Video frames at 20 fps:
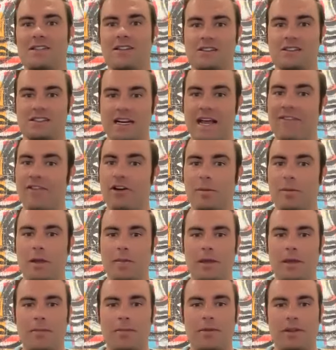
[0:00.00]
There's inevitably
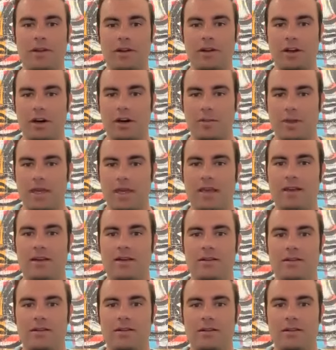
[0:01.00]
people that are going to be
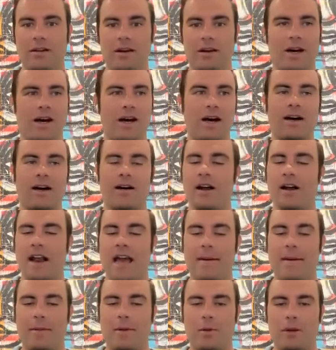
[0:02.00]

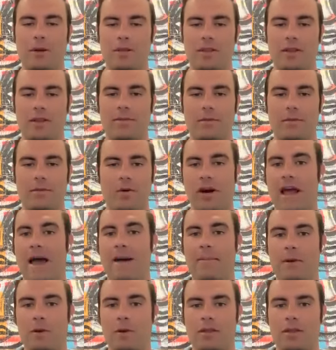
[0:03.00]
unhappy with it or
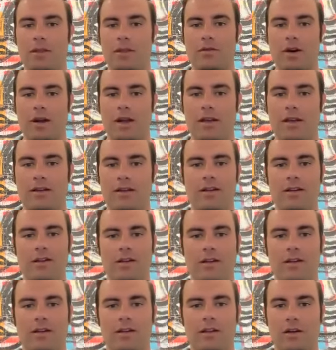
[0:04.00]
happy with it, right?
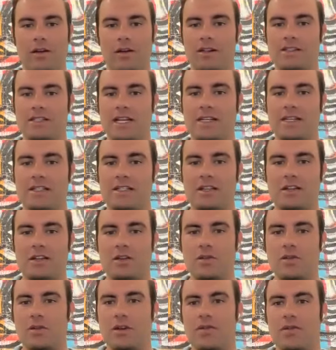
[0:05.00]
The only stance that
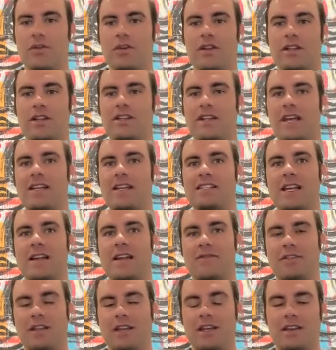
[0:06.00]
you can really take
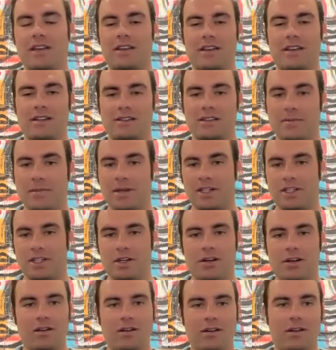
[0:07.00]
safely is the
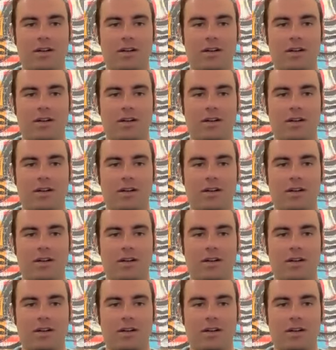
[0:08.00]
mission.